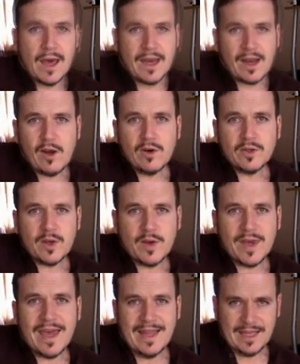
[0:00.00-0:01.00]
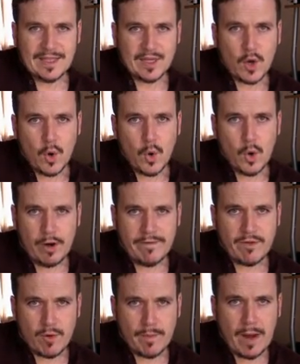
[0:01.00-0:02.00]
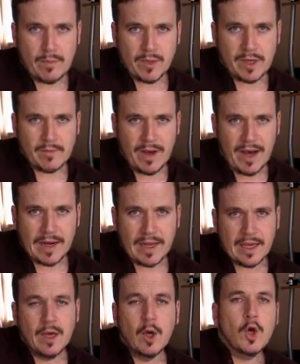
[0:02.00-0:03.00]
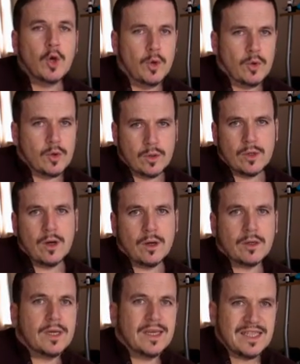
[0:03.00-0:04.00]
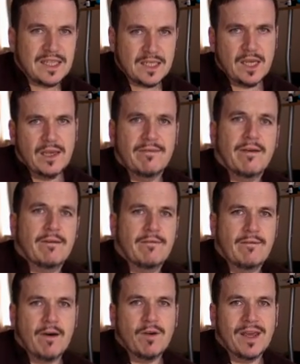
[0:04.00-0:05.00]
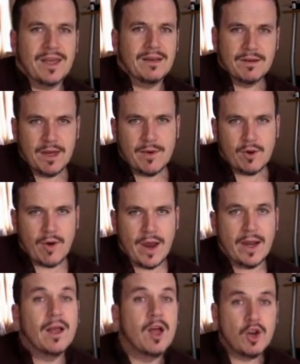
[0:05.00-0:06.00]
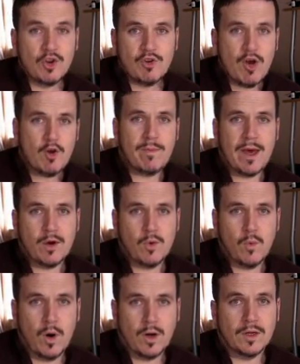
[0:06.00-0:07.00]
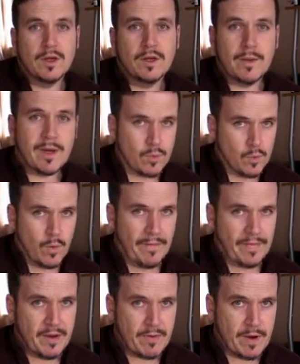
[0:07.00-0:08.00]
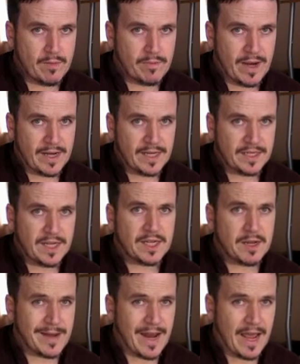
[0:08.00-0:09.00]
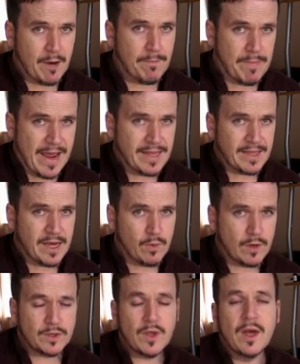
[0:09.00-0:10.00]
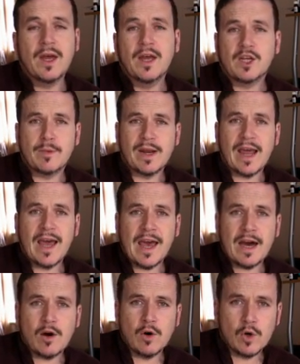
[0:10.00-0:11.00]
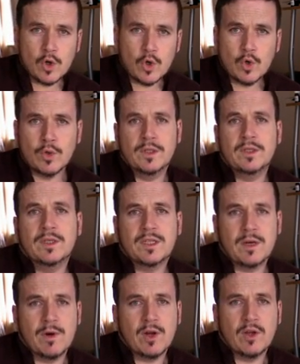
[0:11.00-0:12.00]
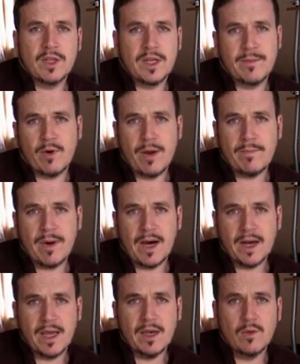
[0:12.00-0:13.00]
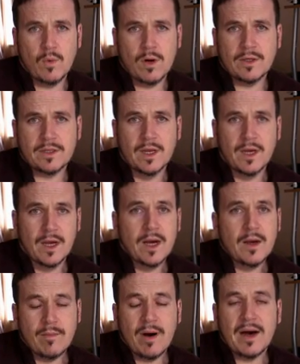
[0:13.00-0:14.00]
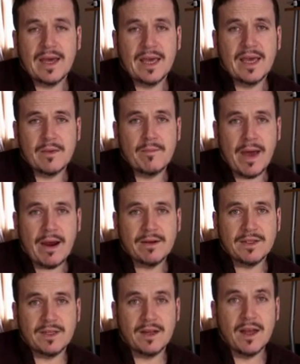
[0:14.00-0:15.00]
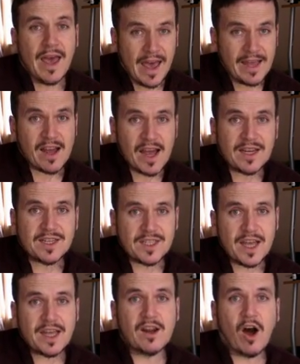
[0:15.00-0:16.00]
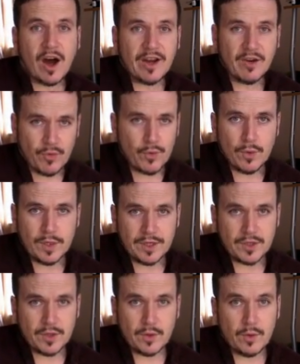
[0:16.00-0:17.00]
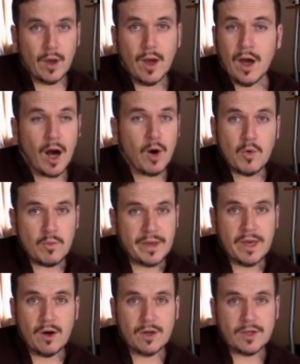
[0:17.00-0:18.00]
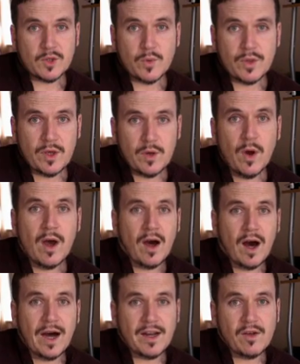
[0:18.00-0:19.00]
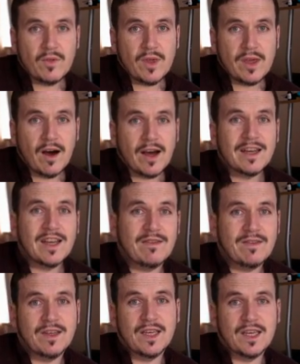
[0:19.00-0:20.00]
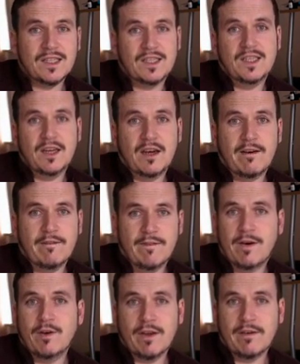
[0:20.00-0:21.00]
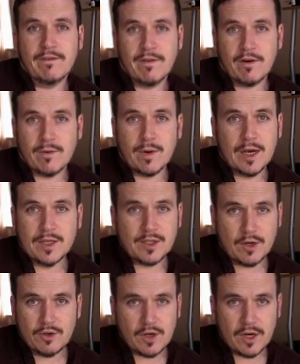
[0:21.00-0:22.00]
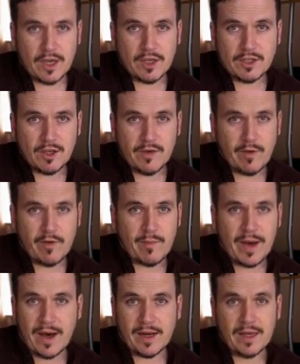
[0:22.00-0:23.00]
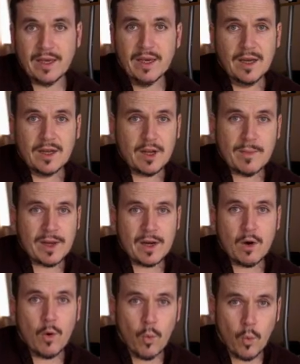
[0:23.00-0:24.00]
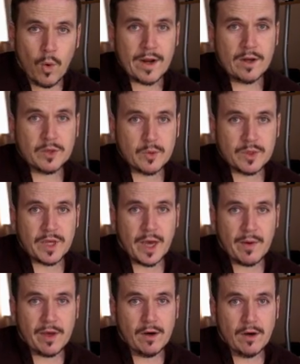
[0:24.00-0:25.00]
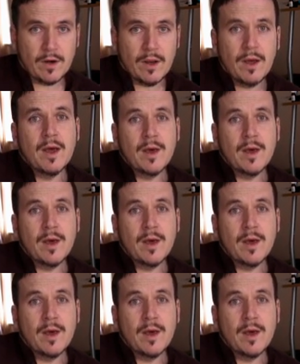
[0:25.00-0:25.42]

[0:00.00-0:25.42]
And I also get there's a core of the Republican Party who could not conceive of voting Democrat no matter what their own party did, no matter how bad that was, no matter how good someone on the Democrat Party was by comparison. And I understand it. I truly do. I'll be honest with you. I don't think I could even consider voting for a socially conservative party no matter what else was going on.